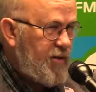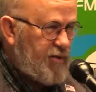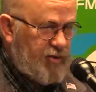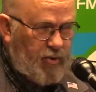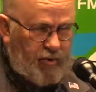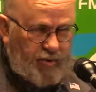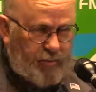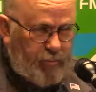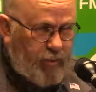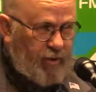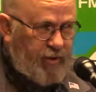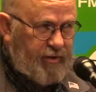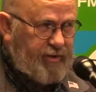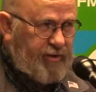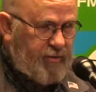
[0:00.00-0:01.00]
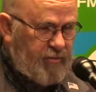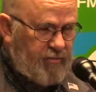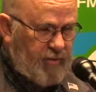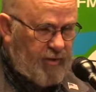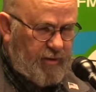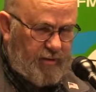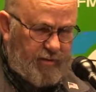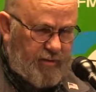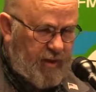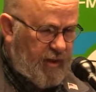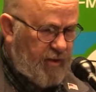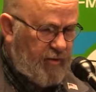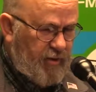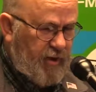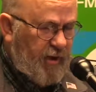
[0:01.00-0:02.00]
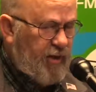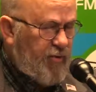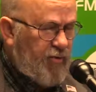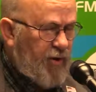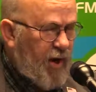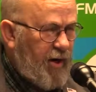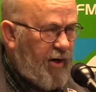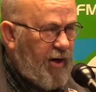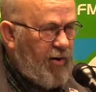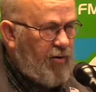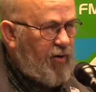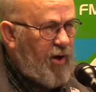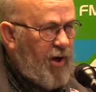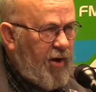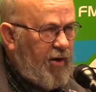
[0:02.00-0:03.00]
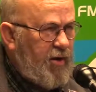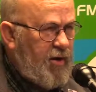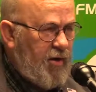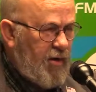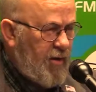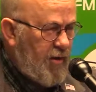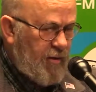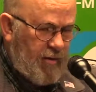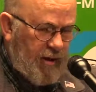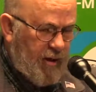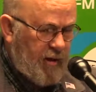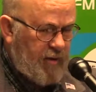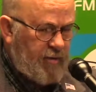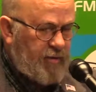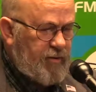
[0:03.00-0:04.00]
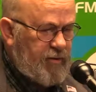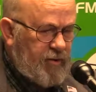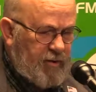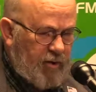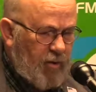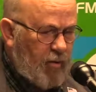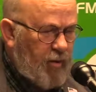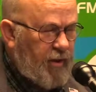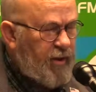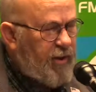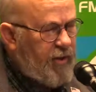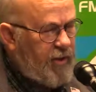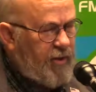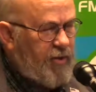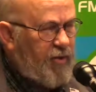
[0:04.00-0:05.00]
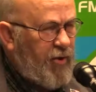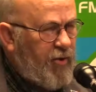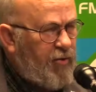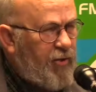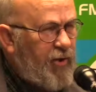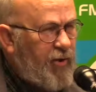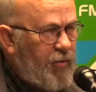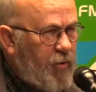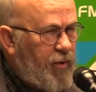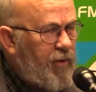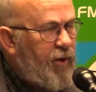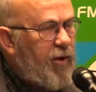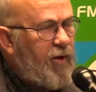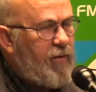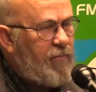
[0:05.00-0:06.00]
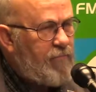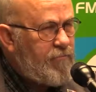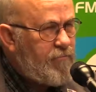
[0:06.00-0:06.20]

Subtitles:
It's called a blitz. We 8 or 9 hour day, and go in and get it all done in one day.